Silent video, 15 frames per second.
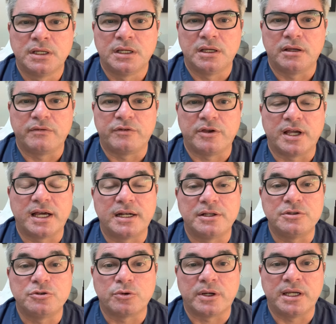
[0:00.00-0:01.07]
If you had a
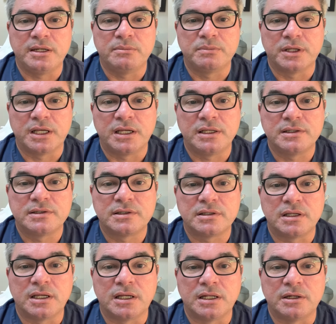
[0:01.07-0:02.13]
drain placed
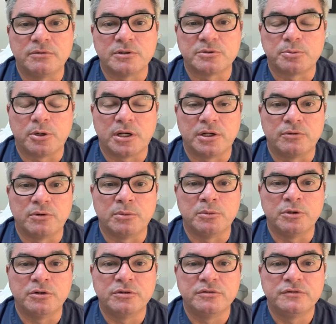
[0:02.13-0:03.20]
and it was probably
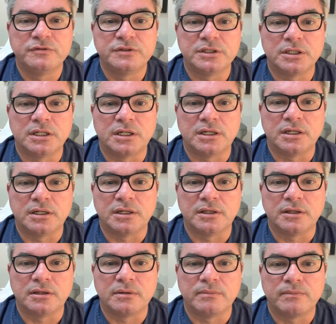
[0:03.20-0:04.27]
removed
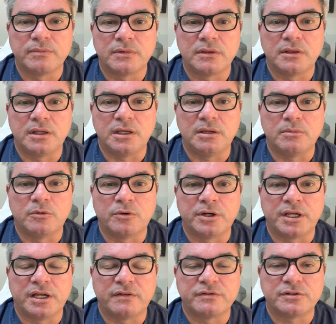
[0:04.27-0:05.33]
the
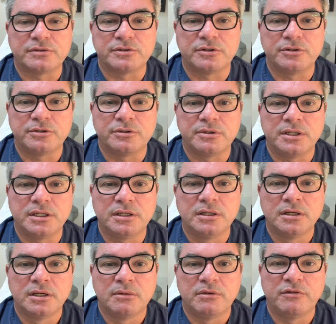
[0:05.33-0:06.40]
morning after surgery,
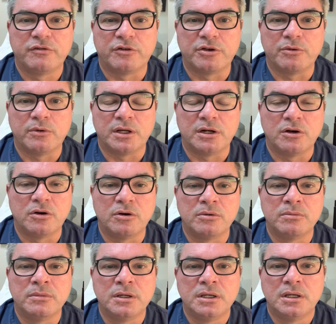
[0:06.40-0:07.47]
before you went
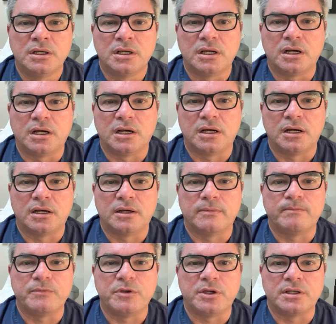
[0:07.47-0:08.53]
home,
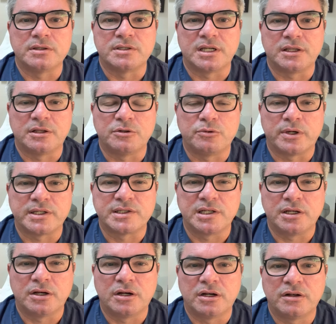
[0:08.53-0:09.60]
you can take the
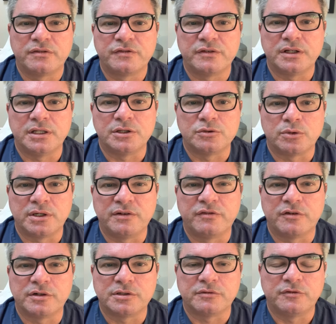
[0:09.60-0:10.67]
dressing off in
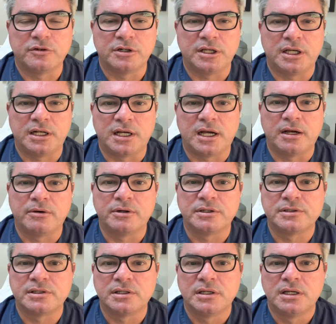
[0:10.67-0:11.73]
24 to 48
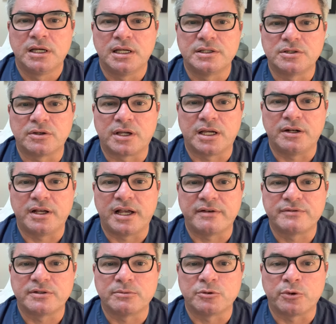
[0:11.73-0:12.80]
hours. It's okay to have
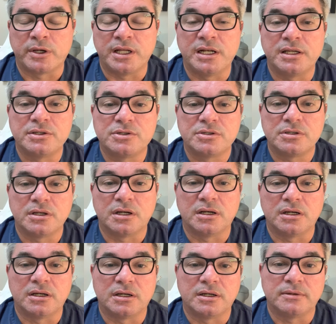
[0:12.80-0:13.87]
some drainage
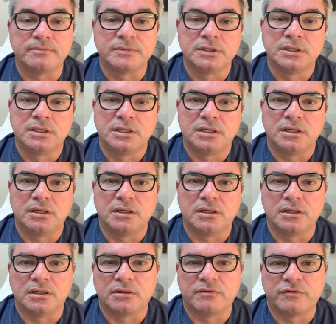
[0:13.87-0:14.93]

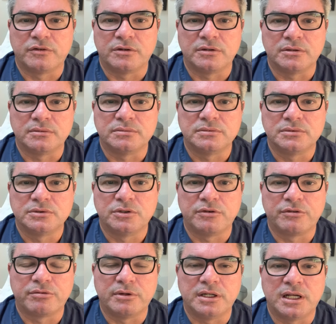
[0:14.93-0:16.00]
for
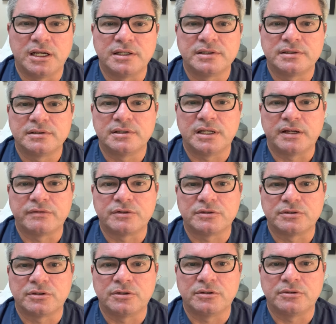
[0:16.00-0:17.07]
2-3 days after
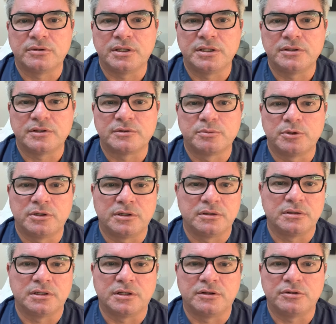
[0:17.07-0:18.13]
surgery. Just put
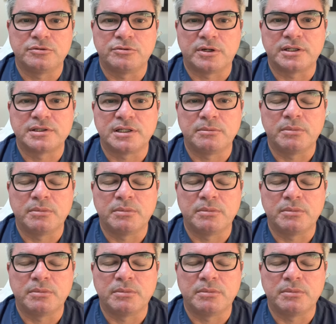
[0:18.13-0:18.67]
another dressing